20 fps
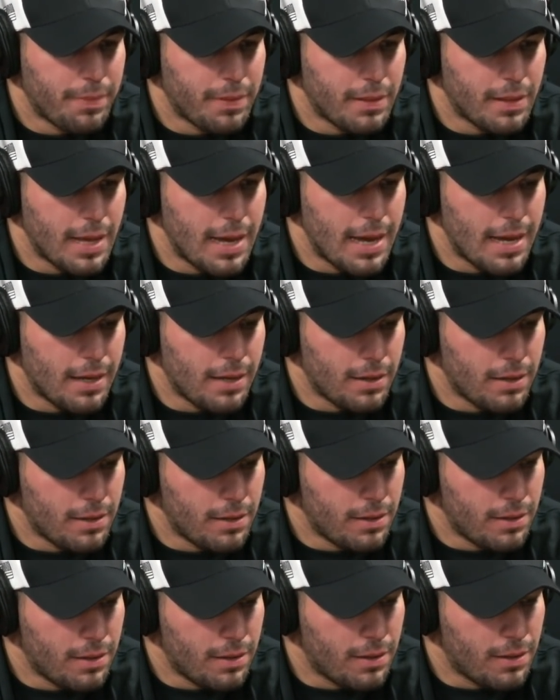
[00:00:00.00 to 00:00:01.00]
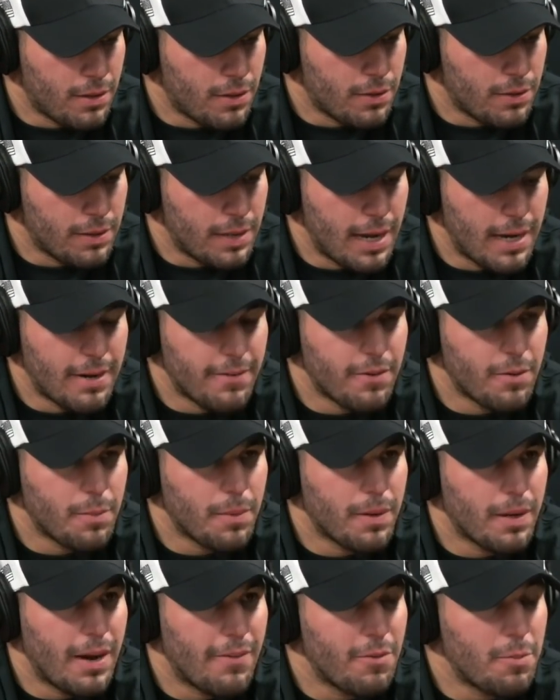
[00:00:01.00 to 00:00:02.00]
and that, you know, not
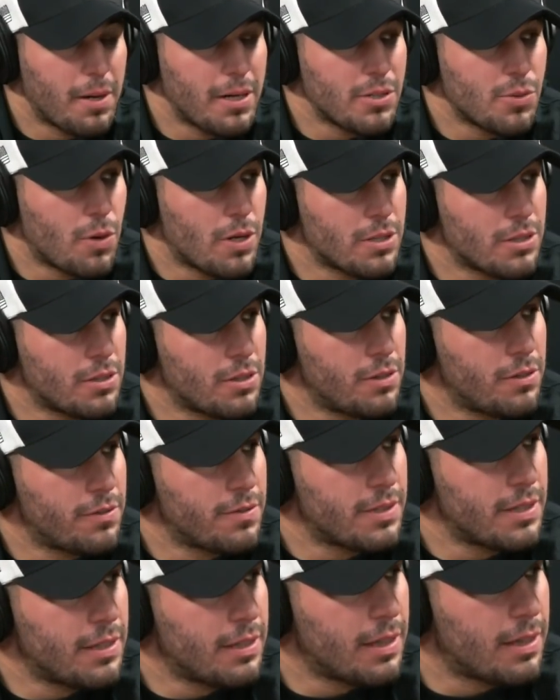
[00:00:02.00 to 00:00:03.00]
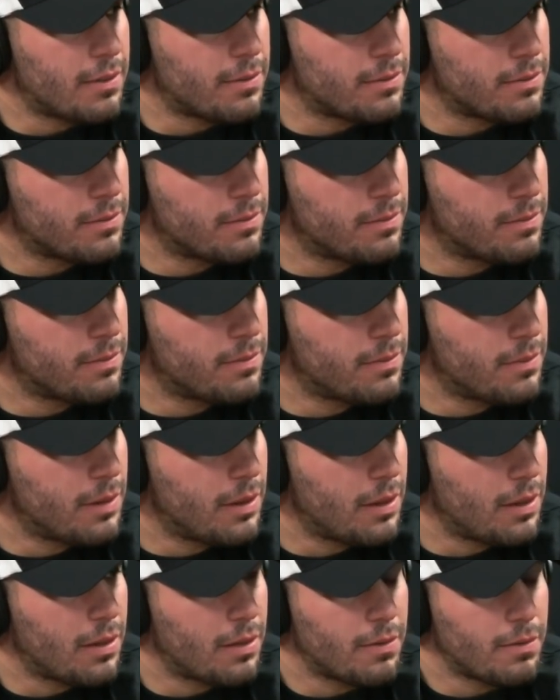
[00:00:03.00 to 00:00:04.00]
everybody's watching the UFC now.
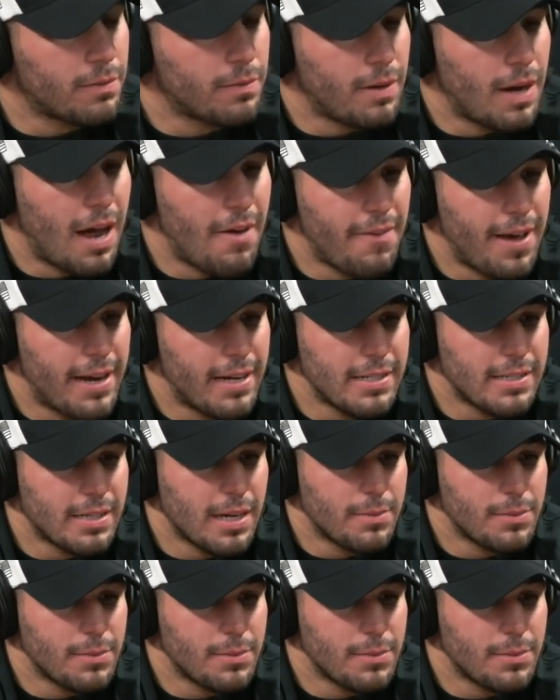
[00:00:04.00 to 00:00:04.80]
You know, I've had a